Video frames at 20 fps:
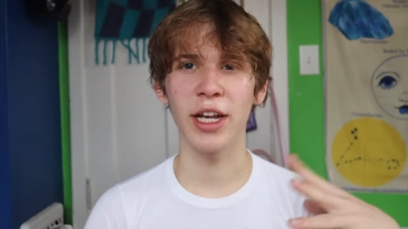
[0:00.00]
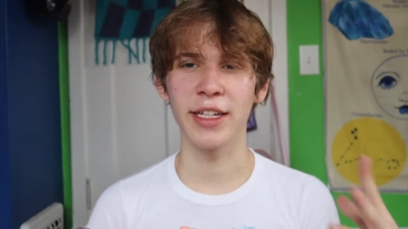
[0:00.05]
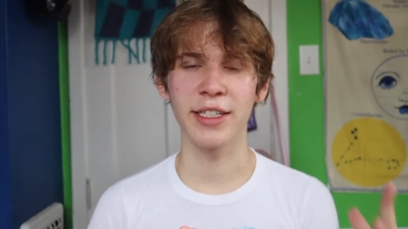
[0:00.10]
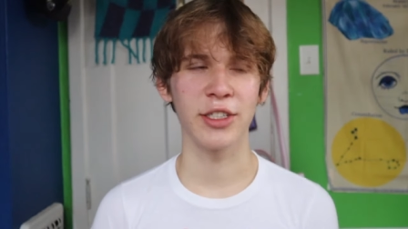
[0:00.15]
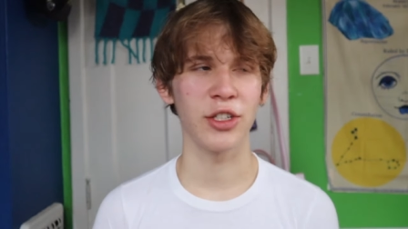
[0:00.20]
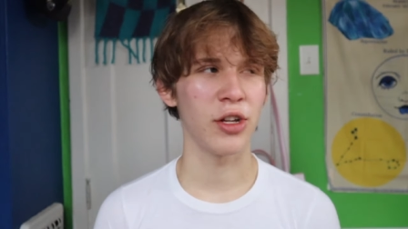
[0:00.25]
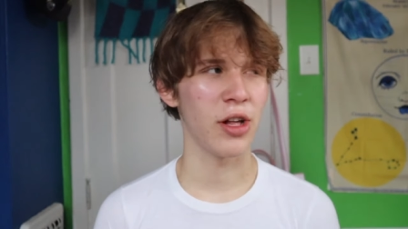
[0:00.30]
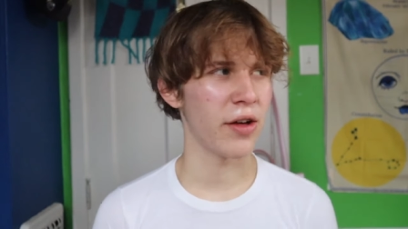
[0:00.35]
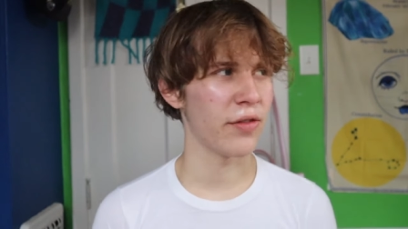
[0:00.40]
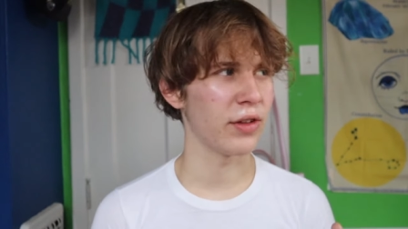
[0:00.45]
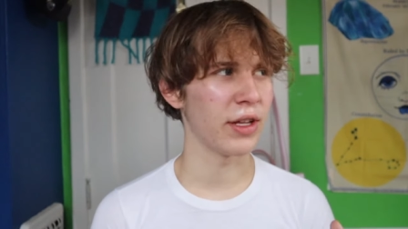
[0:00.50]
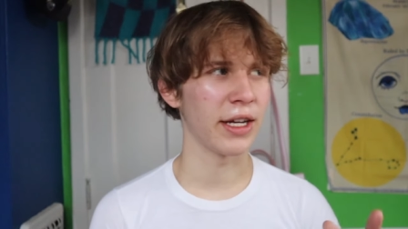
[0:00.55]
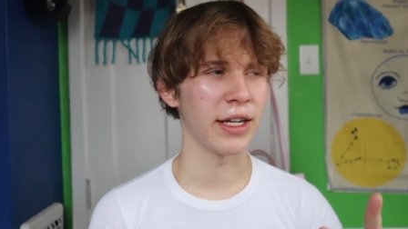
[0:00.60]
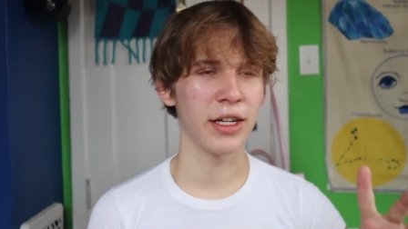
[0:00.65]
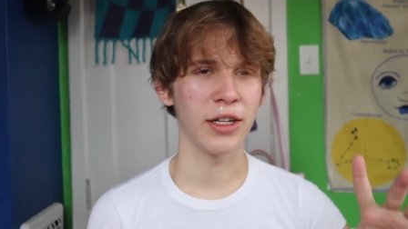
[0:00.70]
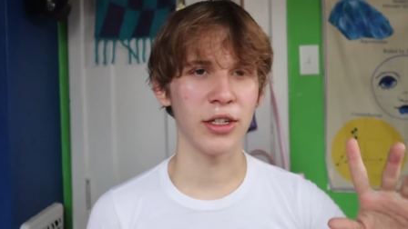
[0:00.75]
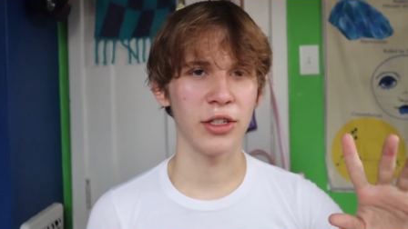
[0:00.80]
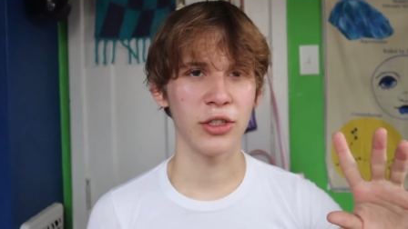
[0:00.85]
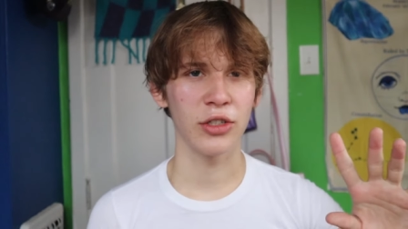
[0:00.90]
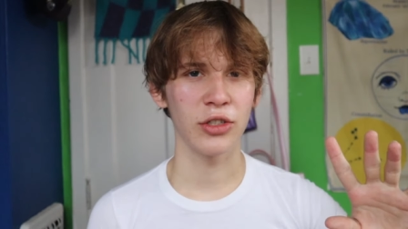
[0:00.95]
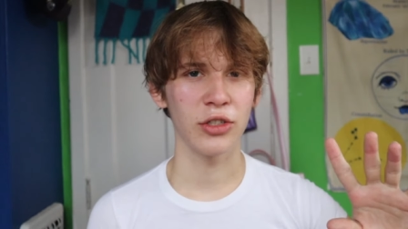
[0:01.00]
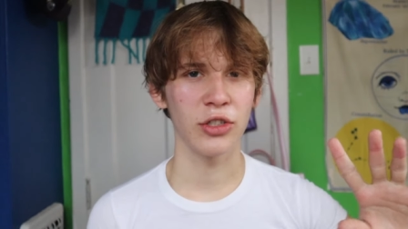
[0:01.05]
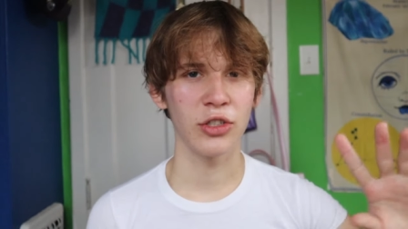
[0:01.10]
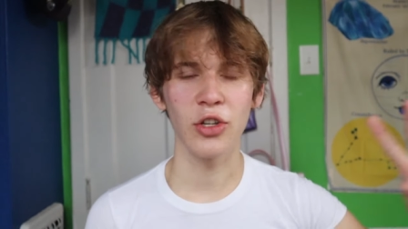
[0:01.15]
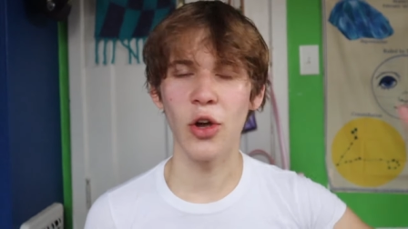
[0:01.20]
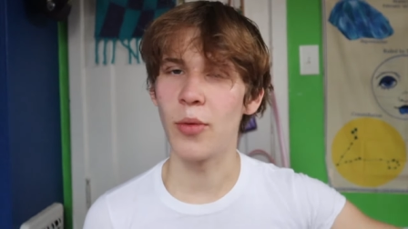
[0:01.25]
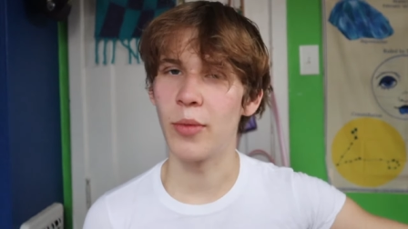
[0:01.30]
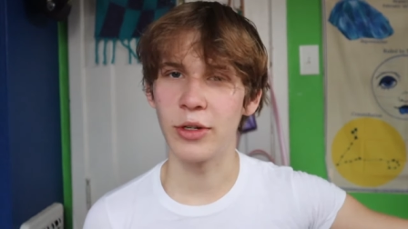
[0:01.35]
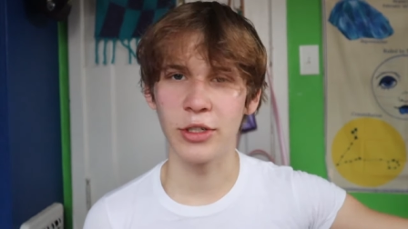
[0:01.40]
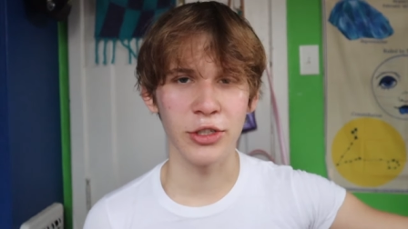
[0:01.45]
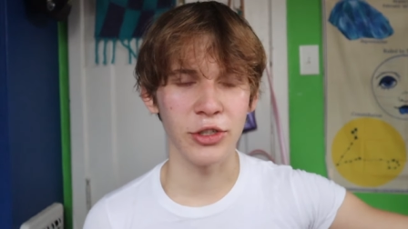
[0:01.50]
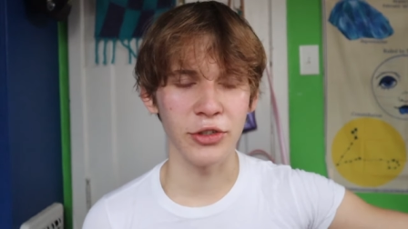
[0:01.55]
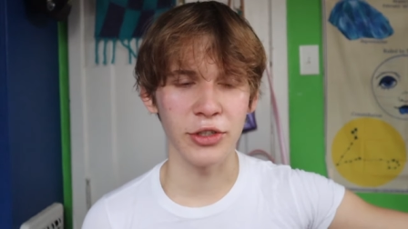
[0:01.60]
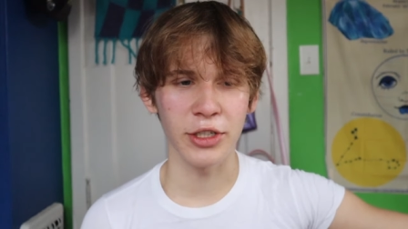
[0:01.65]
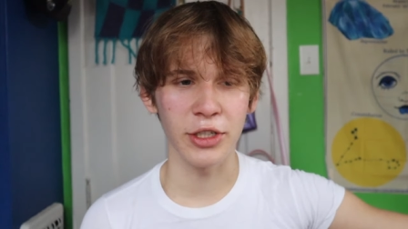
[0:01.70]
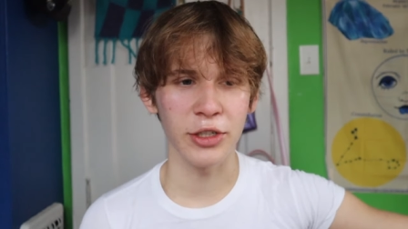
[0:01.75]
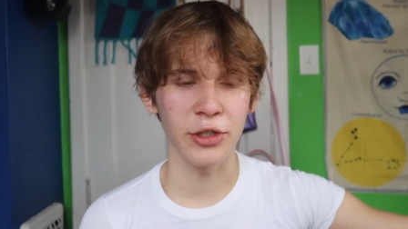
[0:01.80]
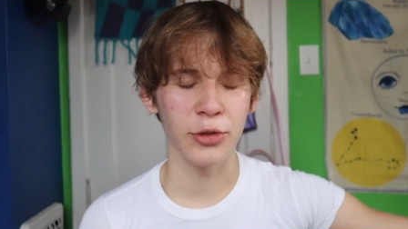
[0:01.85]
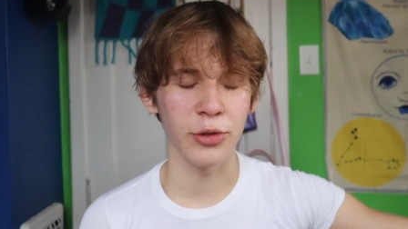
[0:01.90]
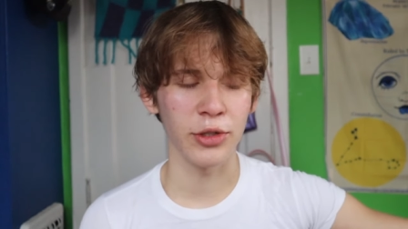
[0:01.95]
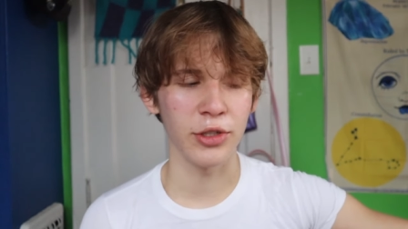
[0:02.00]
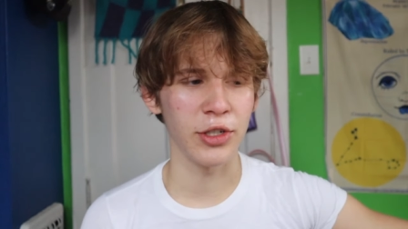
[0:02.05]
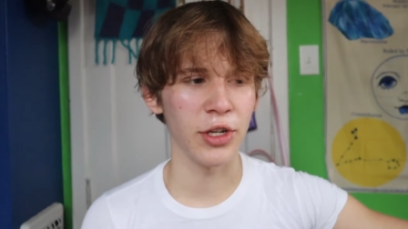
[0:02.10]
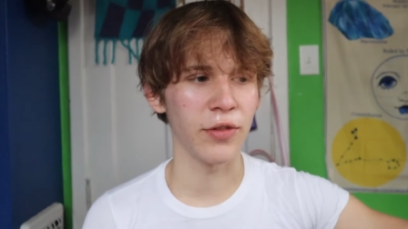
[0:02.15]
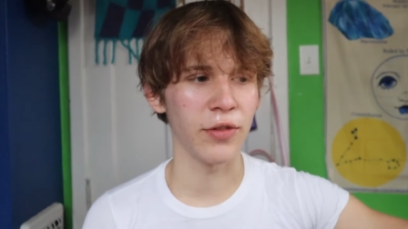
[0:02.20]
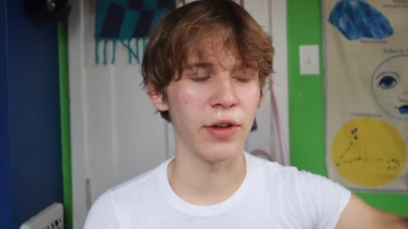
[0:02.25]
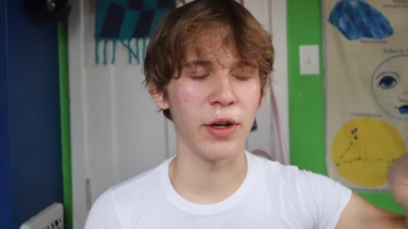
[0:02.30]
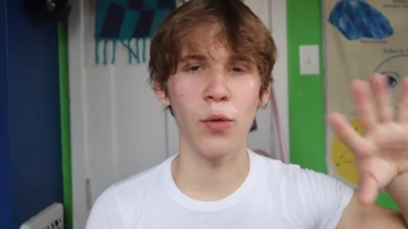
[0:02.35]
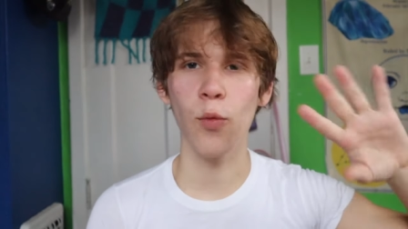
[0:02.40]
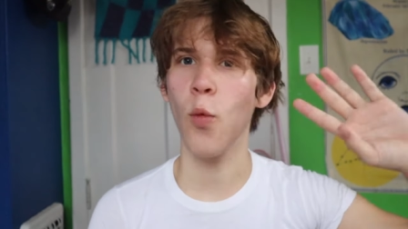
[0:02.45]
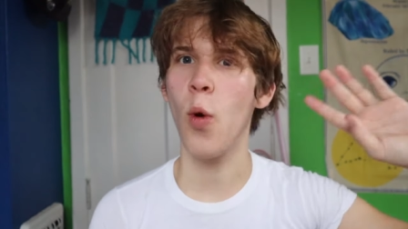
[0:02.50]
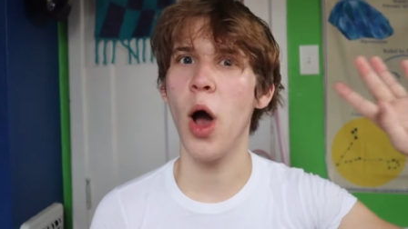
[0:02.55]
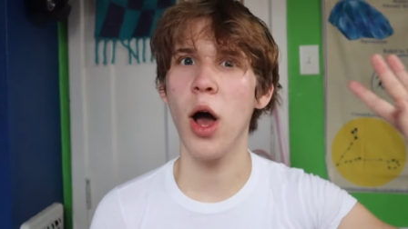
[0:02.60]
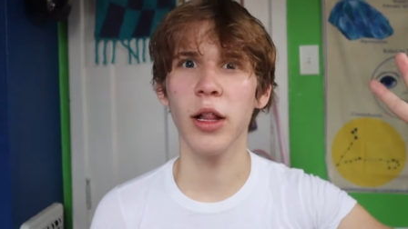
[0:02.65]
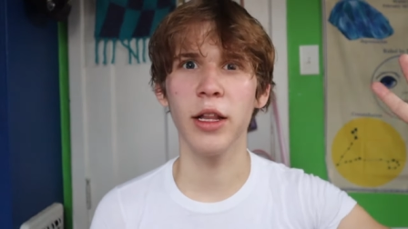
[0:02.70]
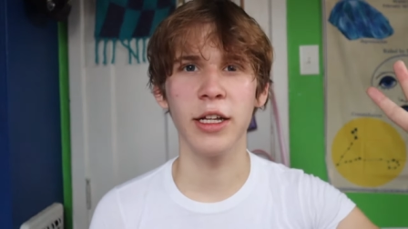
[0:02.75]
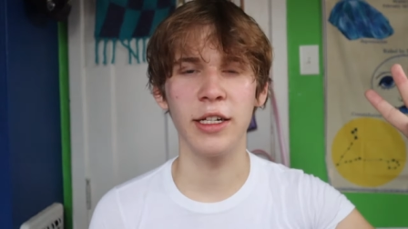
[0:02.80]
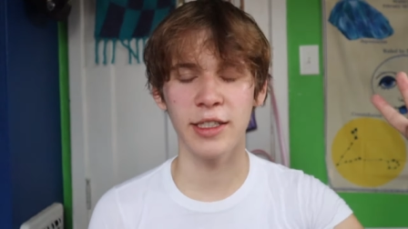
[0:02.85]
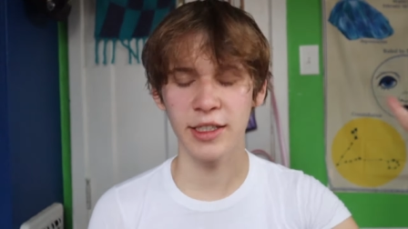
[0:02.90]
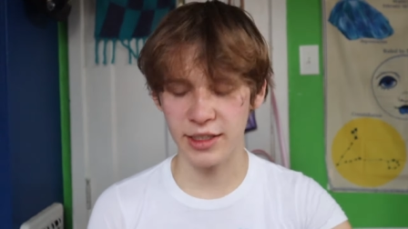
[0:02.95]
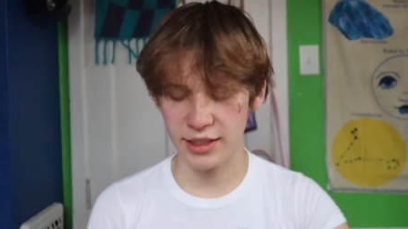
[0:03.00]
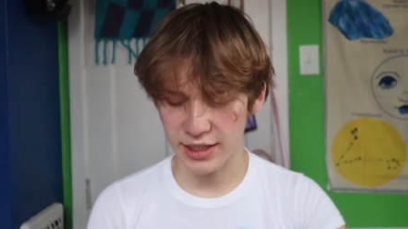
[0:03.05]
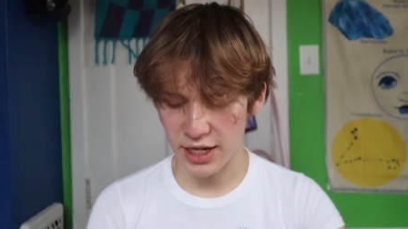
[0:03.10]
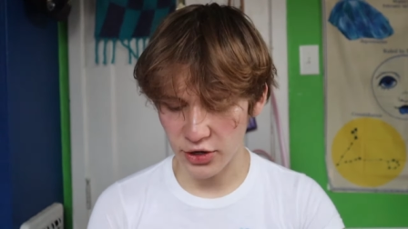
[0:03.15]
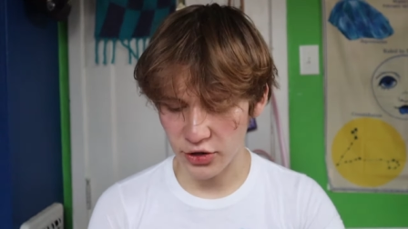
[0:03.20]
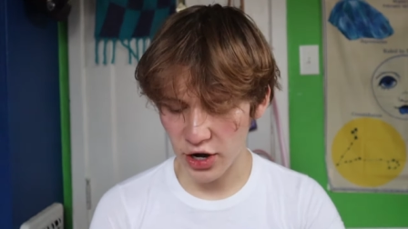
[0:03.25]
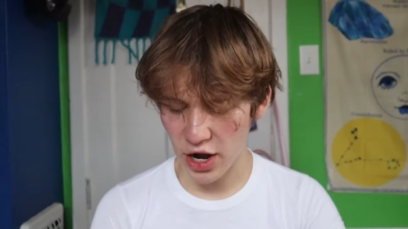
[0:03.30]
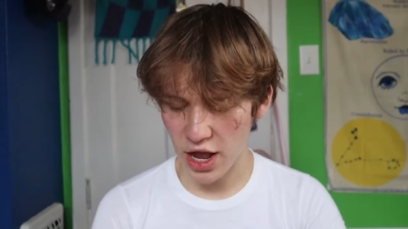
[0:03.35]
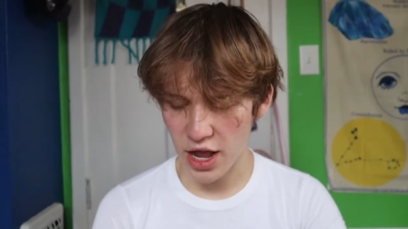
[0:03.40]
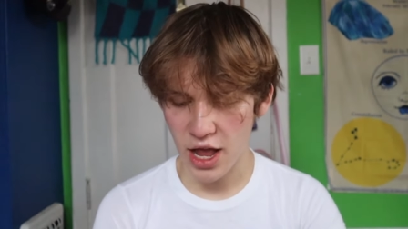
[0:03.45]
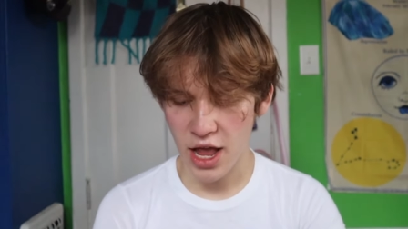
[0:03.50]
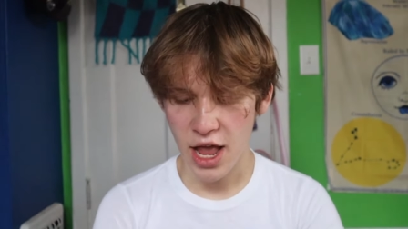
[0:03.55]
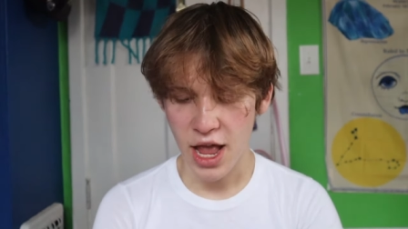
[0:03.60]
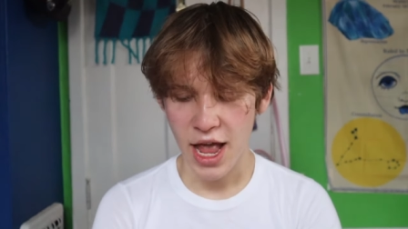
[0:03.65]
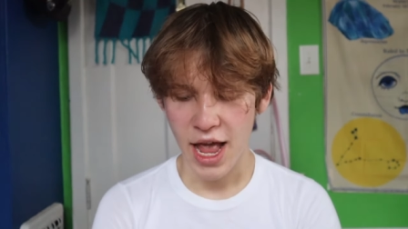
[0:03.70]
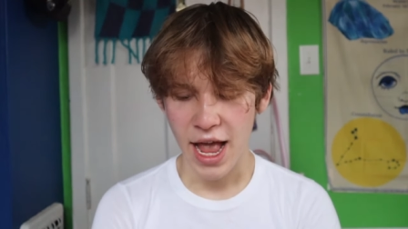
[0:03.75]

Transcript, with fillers: I still have like so much Juicy Couture stuff, like wallets, etc.